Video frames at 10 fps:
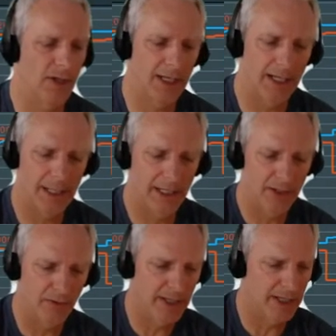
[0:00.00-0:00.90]
I, I like
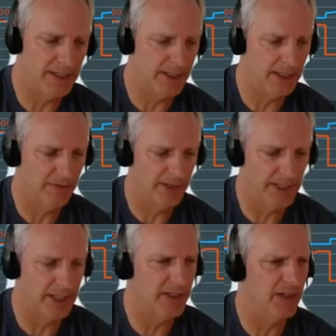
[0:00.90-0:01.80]
the way that DX feed
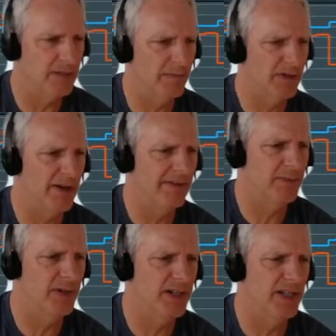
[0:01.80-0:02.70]
does this, but you have to
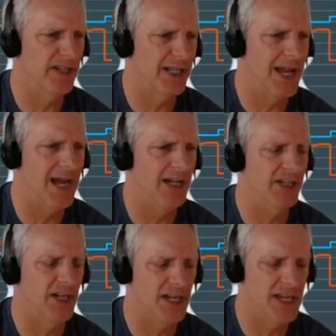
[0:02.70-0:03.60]
put in a
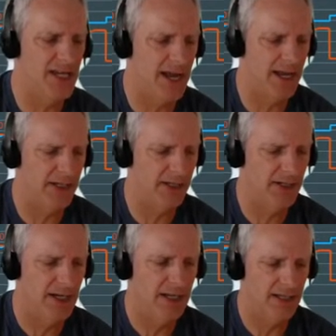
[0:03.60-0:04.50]
slash
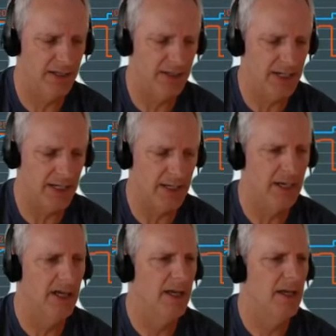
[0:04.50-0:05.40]
ESZ,
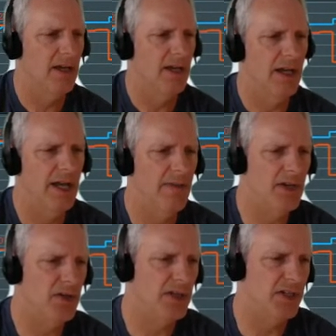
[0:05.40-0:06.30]
and
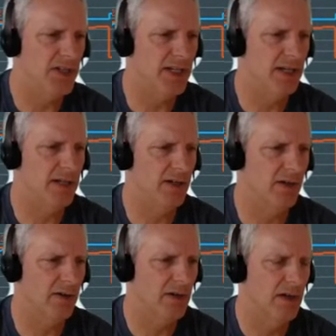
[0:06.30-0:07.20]
then you can see it in
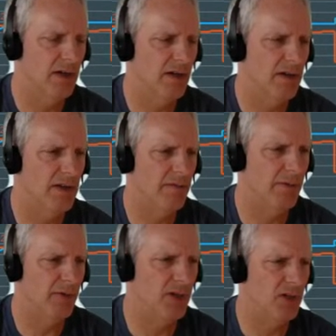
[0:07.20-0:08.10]
here. And then we
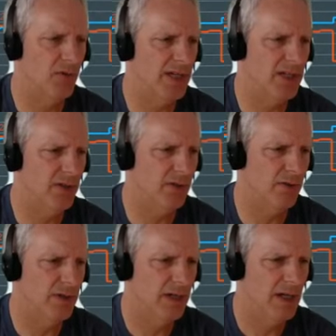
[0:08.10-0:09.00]
put in
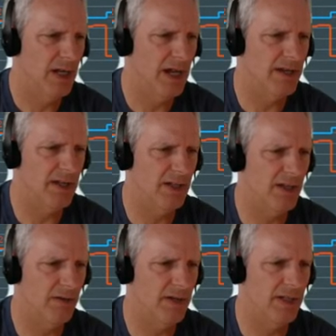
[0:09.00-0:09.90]
22 and in
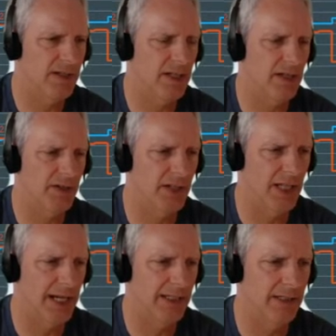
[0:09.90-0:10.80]
here it is and I'll
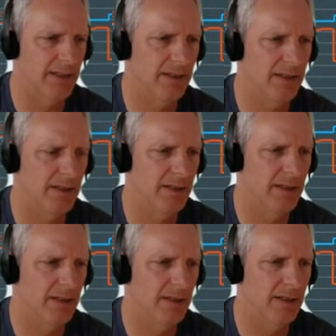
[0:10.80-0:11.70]
select it
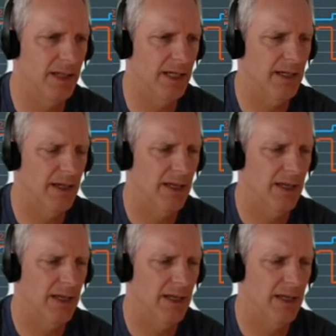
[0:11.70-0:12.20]
okay